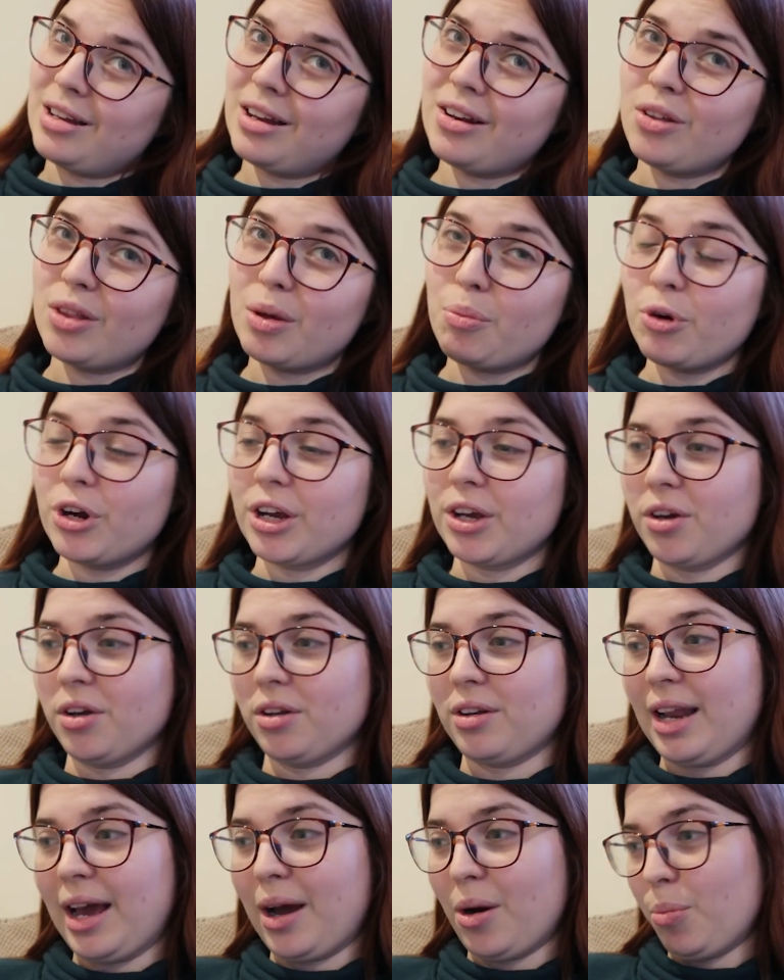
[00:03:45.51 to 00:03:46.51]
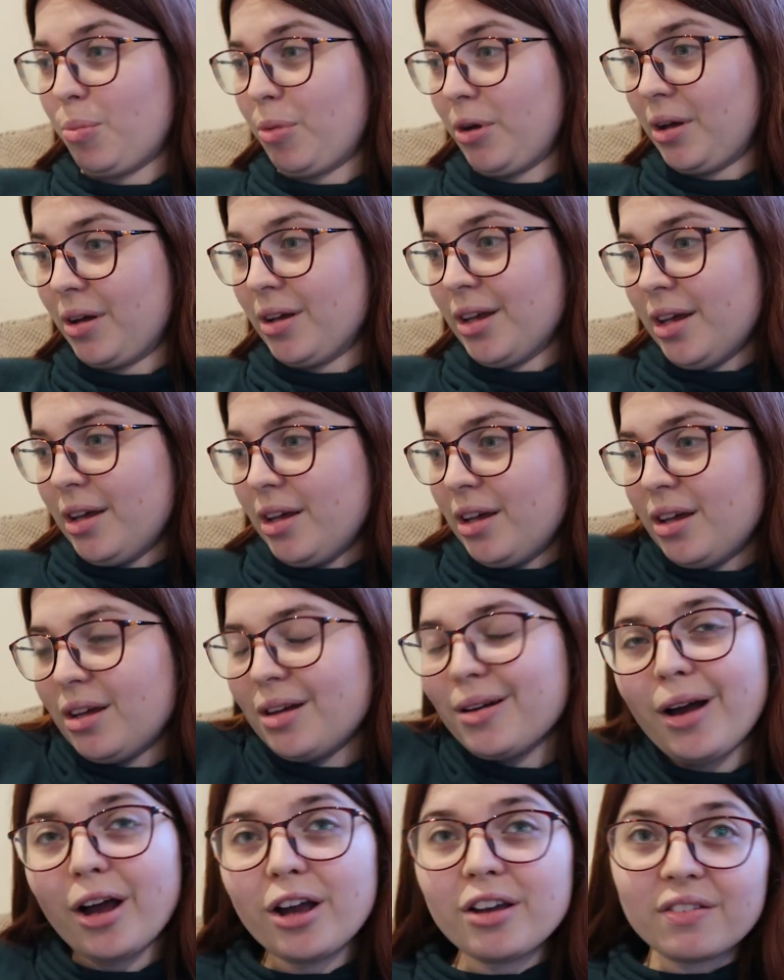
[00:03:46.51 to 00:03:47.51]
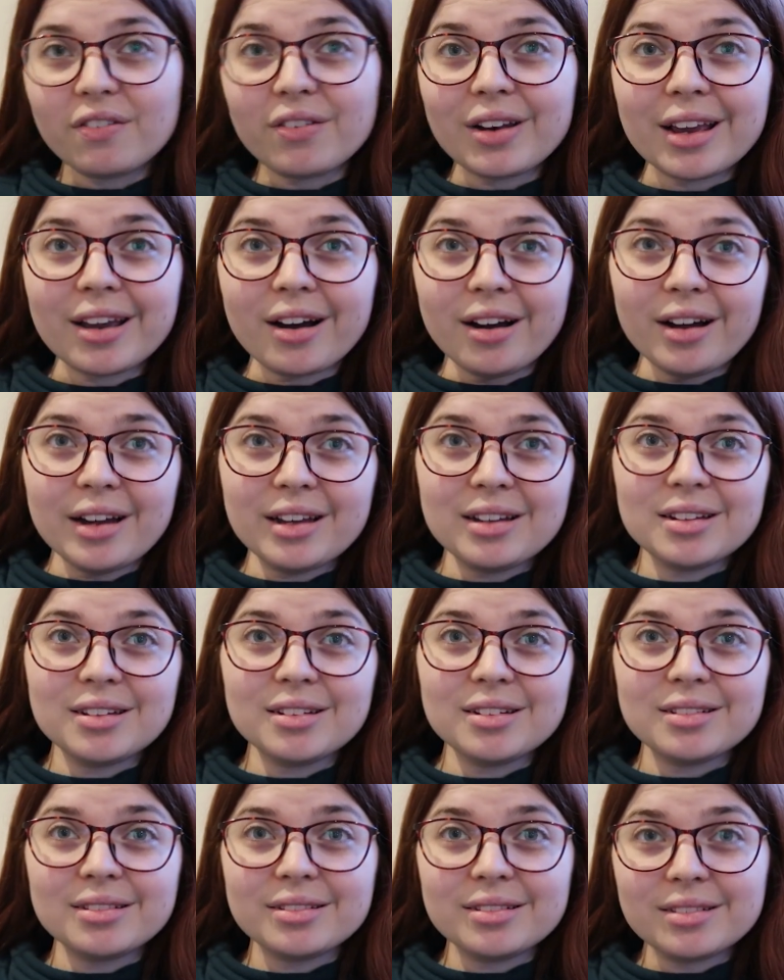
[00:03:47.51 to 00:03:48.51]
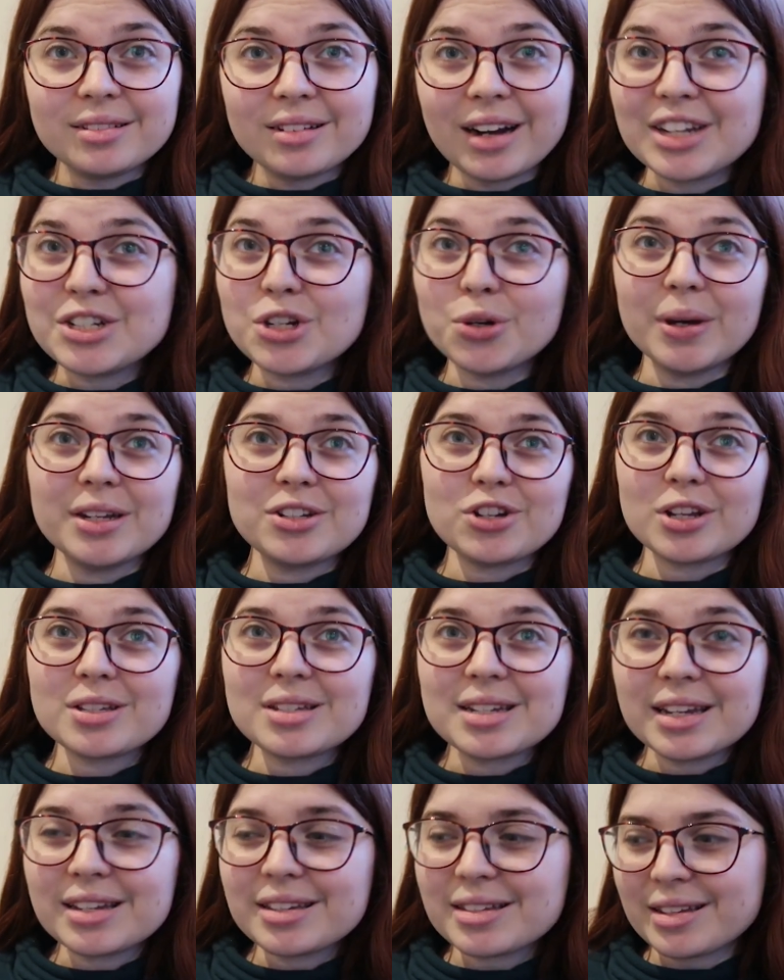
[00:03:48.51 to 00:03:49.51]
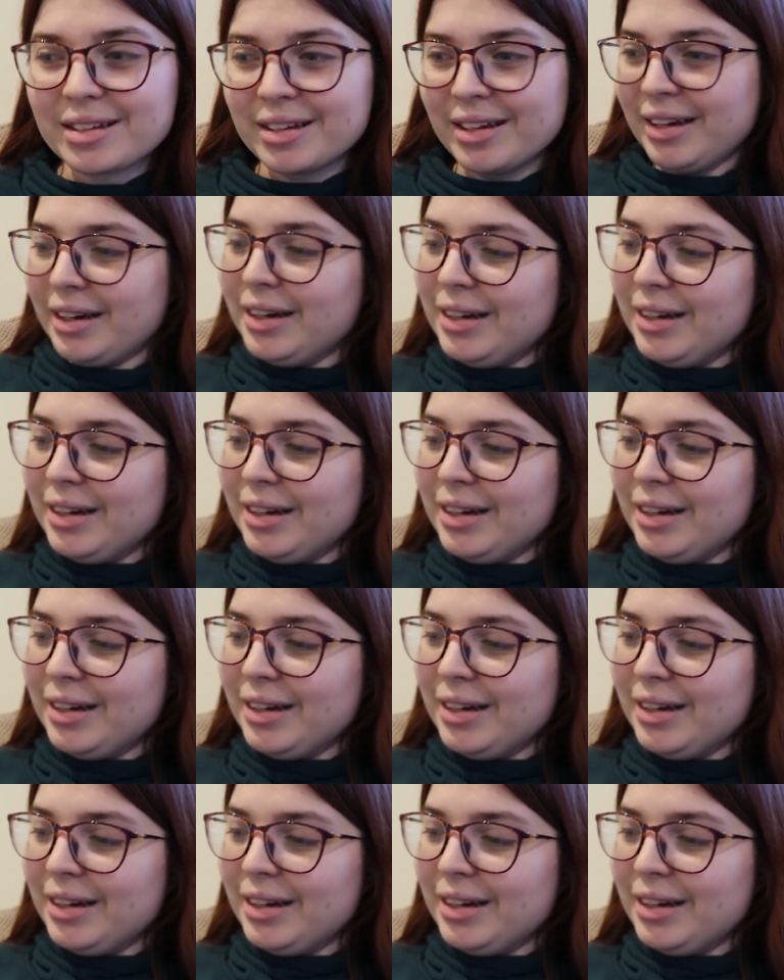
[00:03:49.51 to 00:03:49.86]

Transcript: I know they're pretty good now, but hopefully I do it justice.